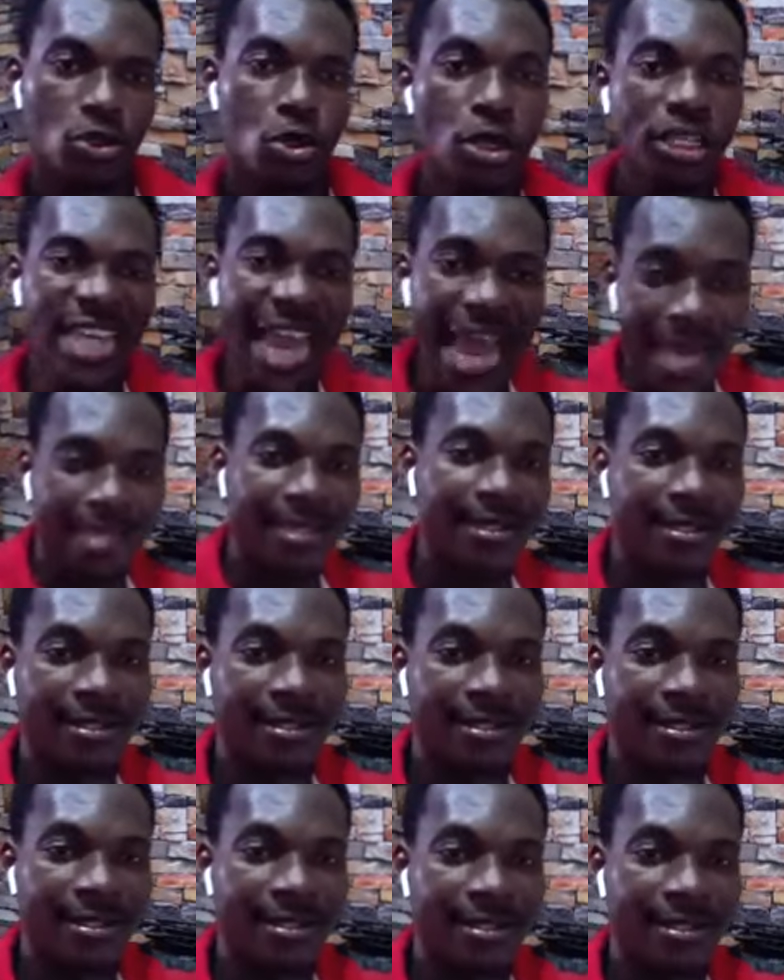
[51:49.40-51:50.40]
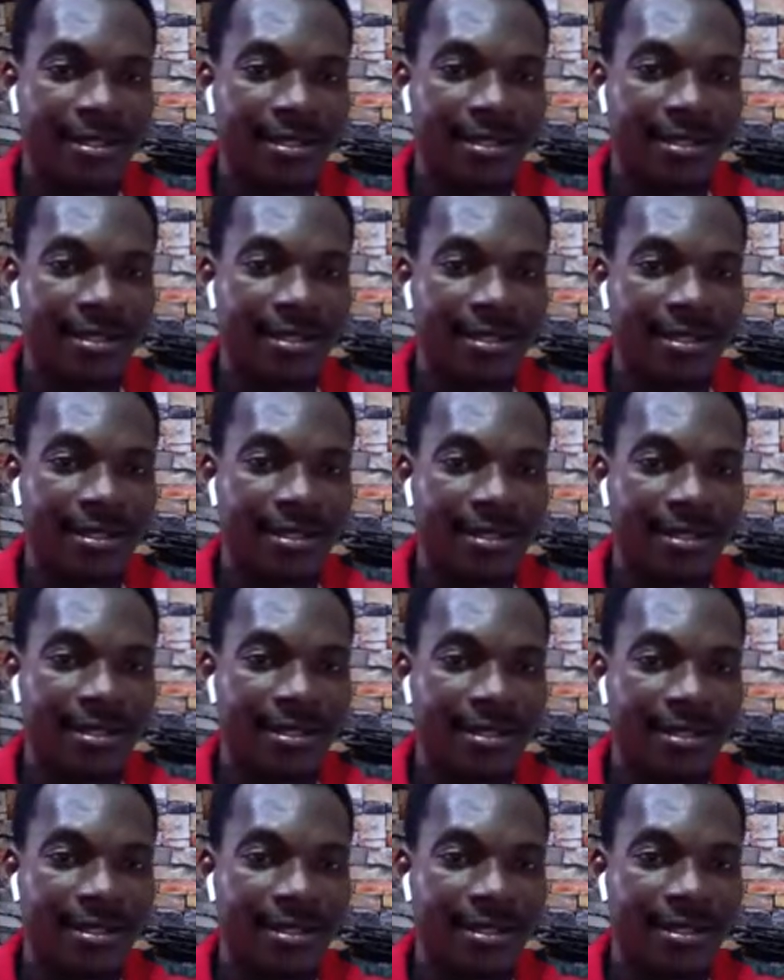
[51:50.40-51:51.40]
So yes,
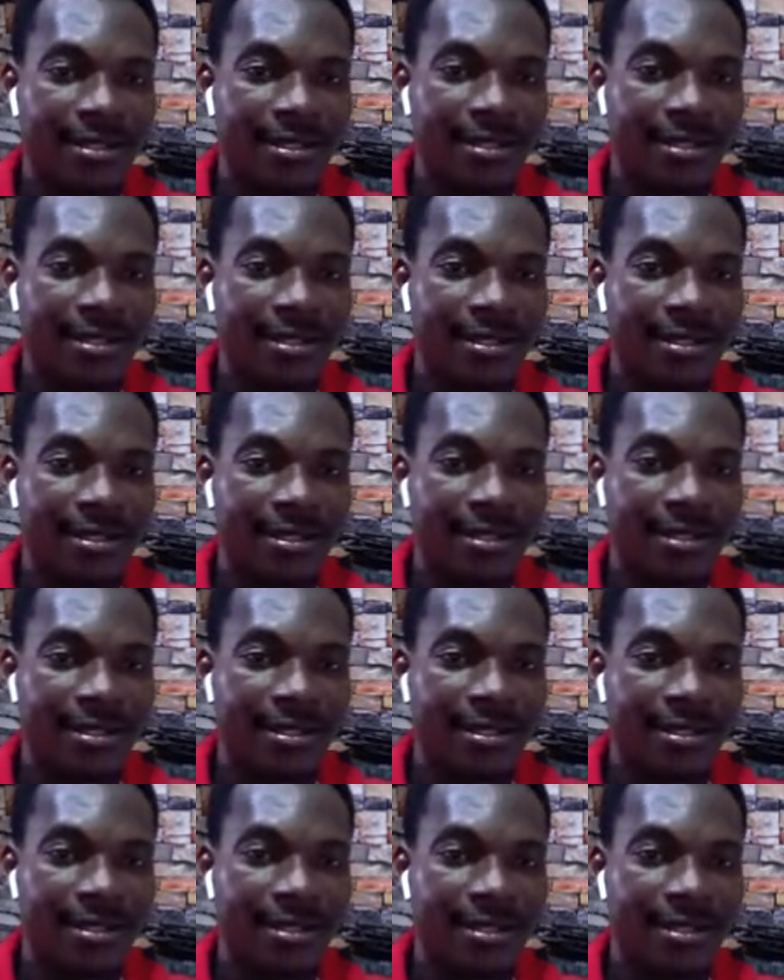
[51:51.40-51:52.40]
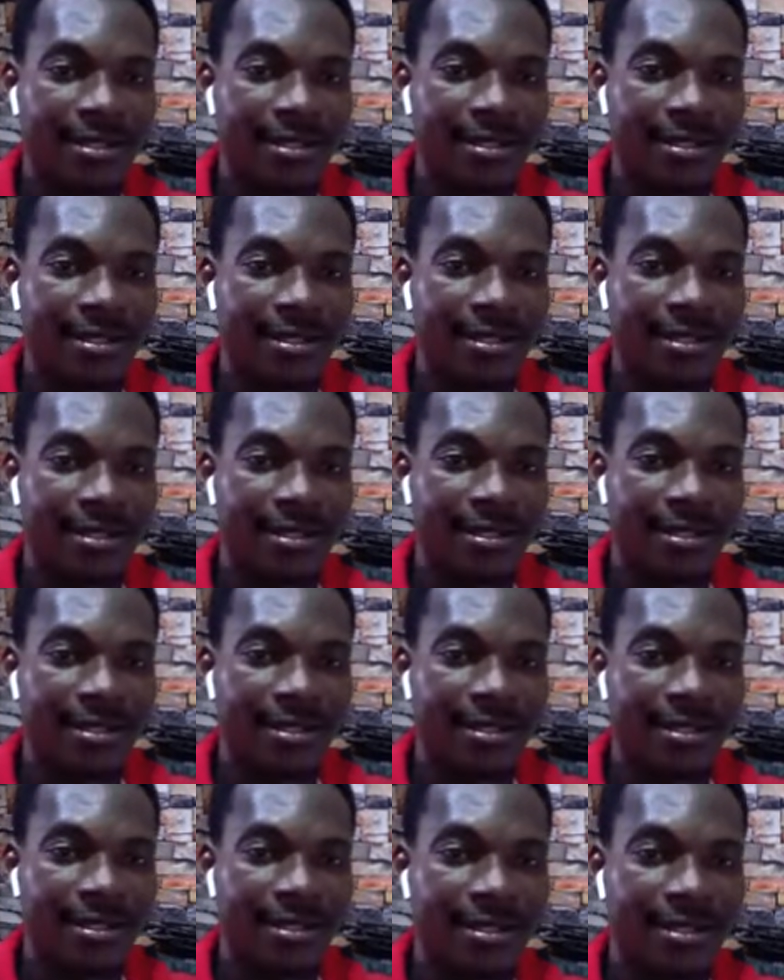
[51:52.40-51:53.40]
we need a
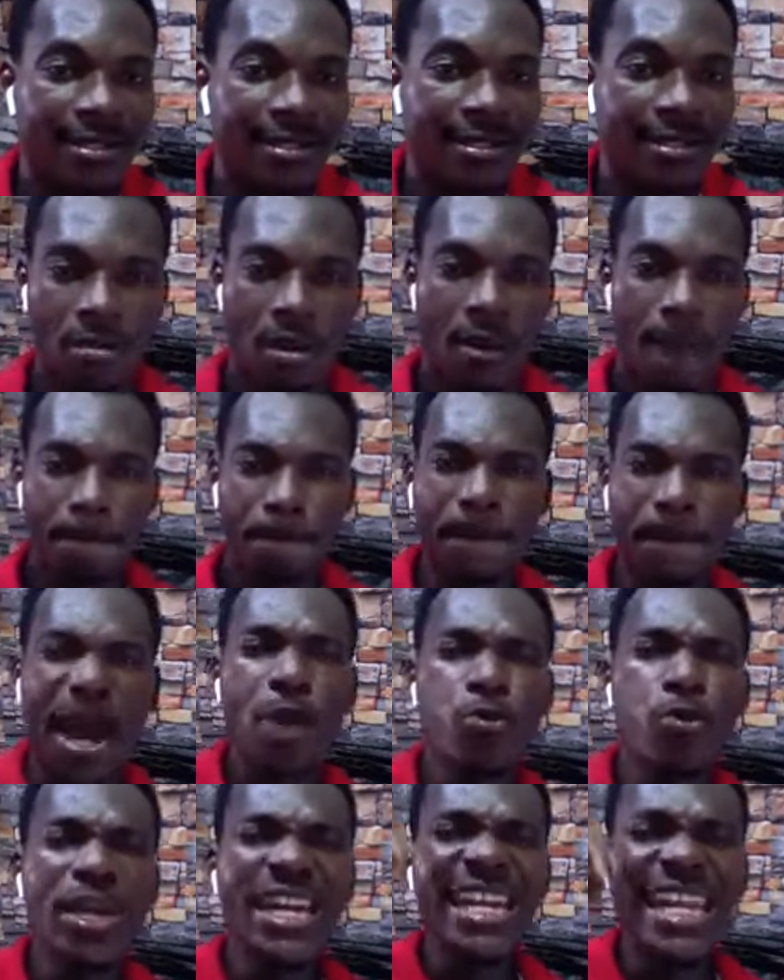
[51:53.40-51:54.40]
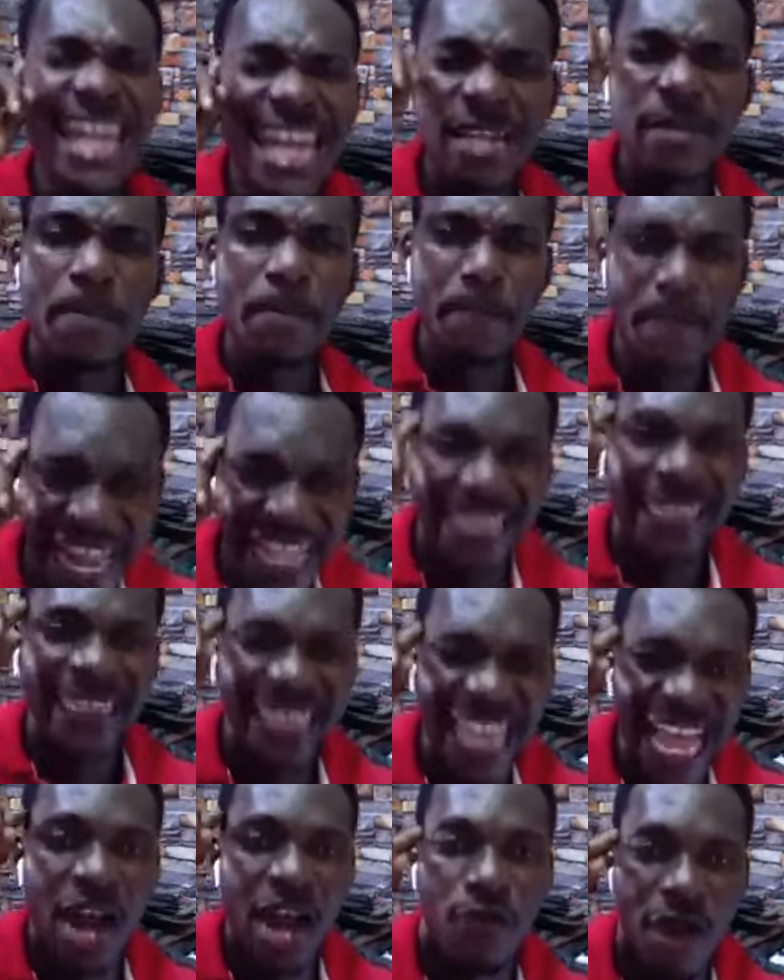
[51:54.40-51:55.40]
revolution, but we need
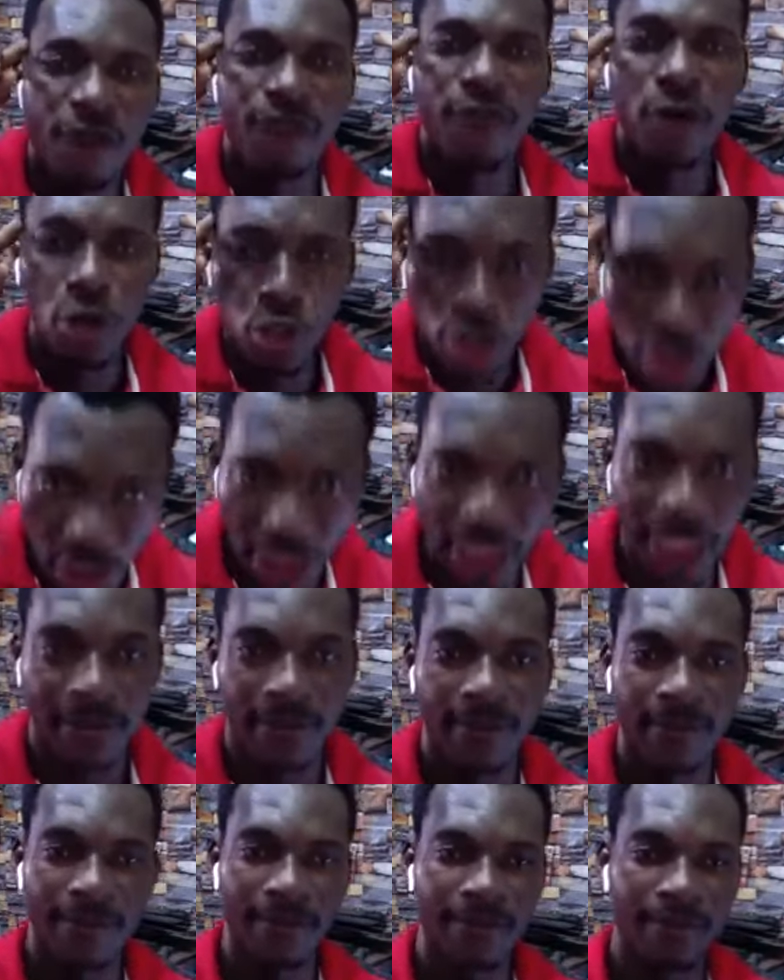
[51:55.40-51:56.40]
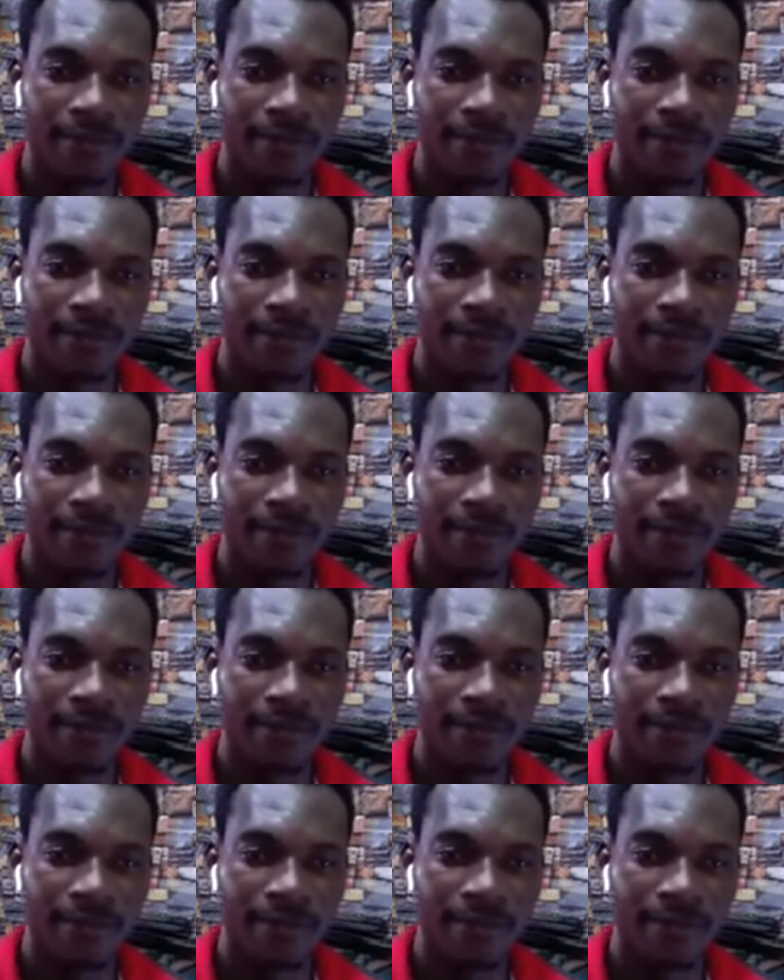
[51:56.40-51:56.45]
mental revolution.